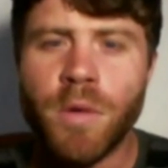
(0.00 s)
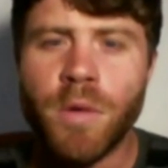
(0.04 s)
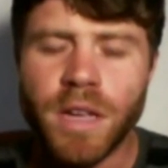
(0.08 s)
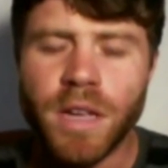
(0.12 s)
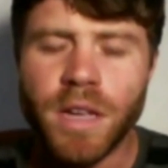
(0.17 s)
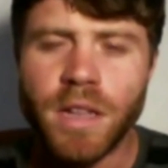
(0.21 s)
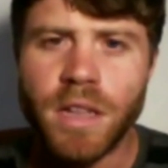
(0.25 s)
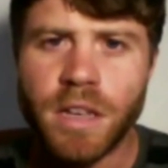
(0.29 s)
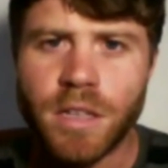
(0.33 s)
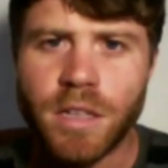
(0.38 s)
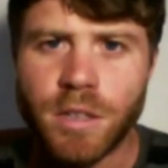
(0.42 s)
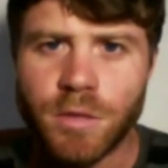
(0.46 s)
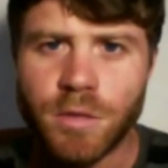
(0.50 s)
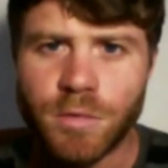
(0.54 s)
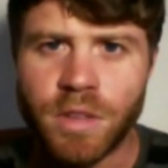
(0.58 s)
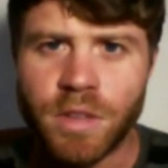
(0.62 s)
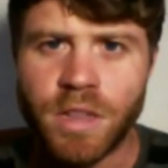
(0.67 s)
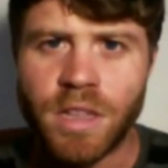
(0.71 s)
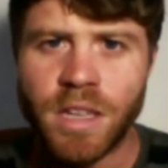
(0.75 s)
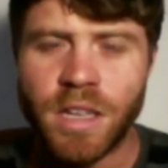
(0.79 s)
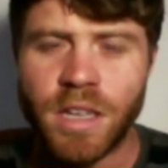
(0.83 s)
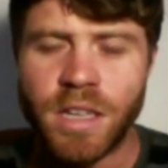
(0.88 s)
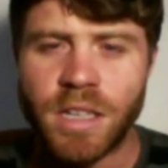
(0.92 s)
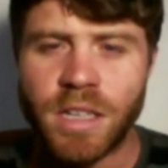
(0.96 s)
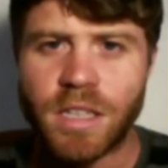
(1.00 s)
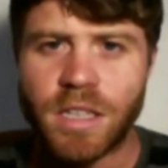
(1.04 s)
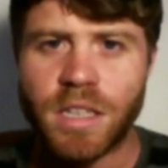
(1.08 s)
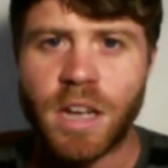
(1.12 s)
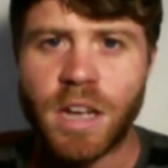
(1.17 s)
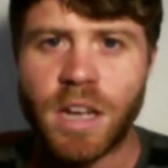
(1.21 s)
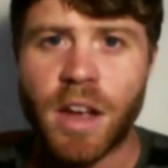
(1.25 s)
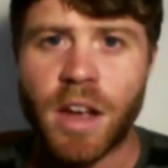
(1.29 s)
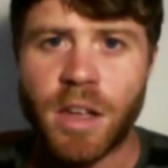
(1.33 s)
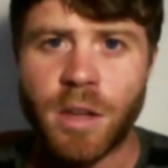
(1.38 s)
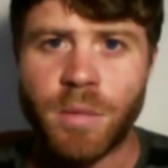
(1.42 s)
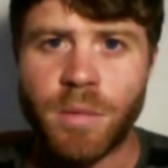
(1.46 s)
WikiLeaks released
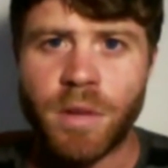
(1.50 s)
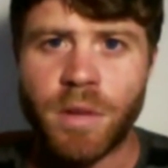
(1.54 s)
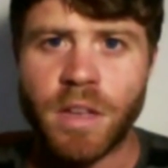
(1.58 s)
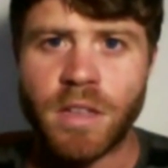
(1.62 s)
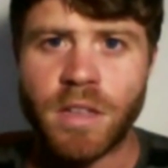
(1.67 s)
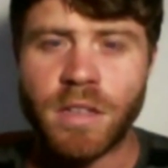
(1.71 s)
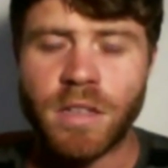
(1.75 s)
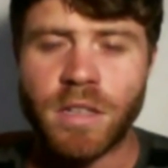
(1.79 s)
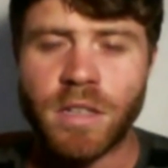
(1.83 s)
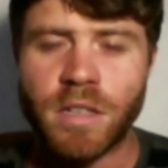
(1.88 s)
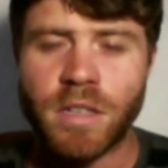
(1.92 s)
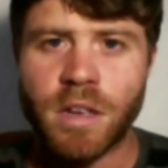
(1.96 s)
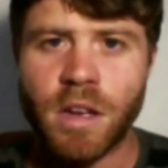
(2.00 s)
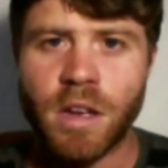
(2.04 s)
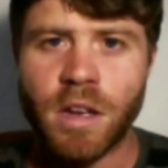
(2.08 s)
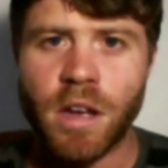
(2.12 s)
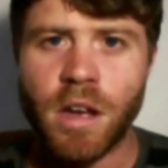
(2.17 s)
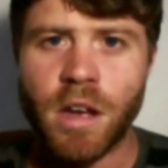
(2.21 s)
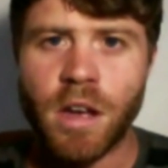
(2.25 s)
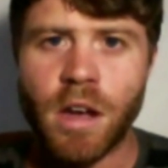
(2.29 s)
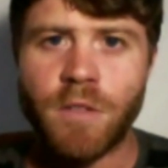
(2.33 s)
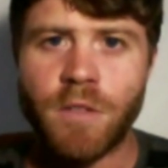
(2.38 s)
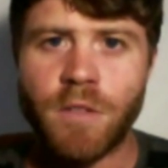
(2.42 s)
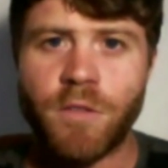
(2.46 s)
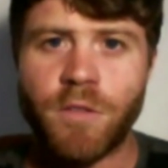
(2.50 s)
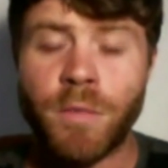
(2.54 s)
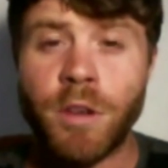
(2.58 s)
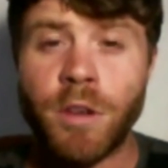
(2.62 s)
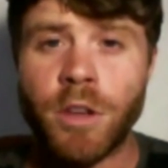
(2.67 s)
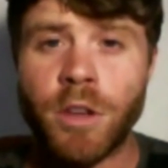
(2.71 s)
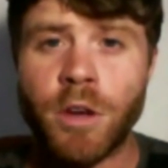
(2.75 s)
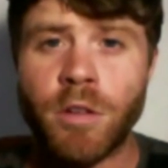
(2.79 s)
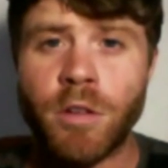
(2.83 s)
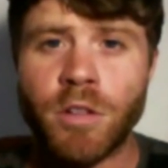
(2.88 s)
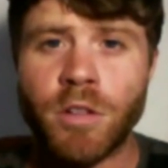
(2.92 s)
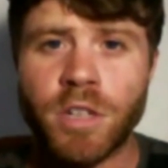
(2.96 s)
documents from the
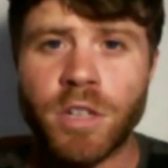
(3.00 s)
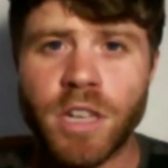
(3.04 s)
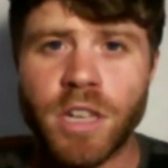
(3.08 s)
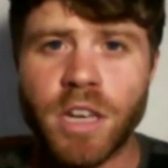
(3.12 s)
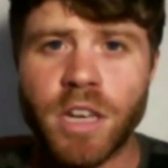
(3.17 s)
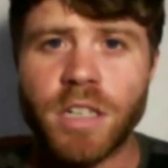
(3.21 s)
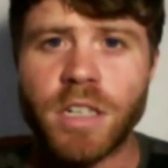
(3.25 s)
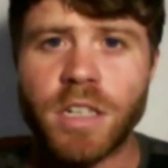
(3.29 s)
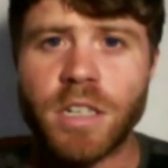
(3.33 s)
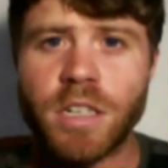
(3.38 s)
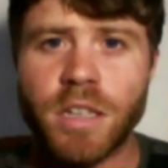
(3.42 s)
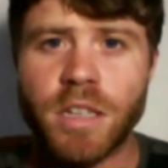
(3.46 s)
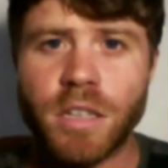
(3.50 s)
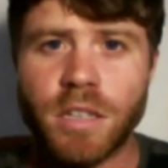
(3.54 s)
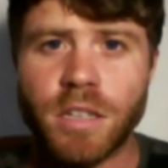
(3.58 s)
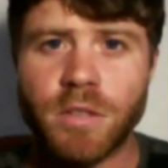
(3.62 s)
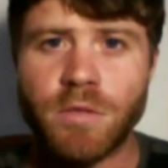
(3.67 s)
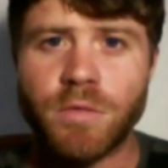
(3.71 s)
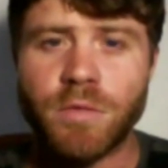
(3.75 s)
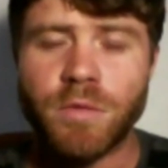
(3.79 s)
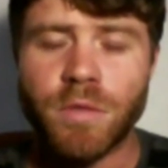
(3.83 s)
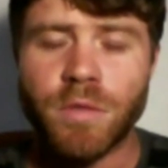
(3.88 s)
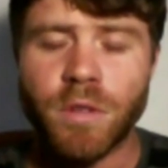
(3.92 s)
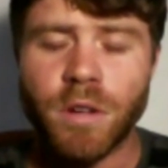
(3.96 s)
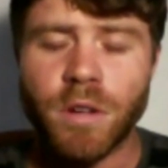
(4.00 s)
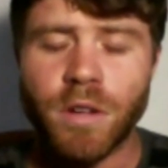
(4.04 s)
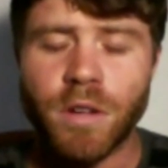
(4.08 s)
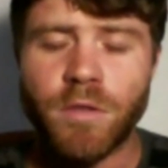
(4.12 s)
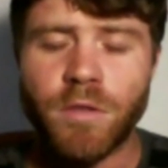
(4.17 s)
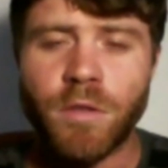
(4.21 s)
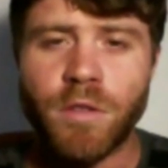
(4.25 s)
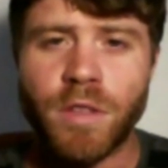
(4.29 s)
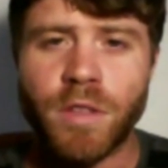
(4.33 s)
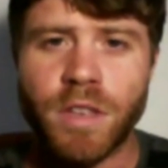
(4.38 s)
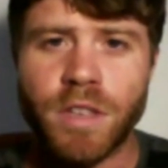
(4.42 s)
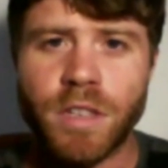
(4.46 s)
negotiations
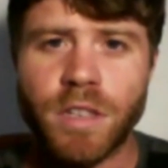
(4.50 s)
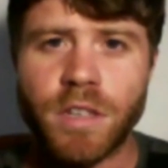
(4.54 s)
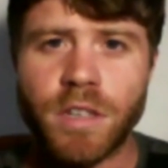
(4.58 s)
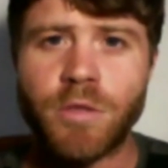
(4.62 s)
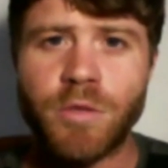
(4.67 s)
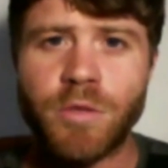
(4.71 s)
for this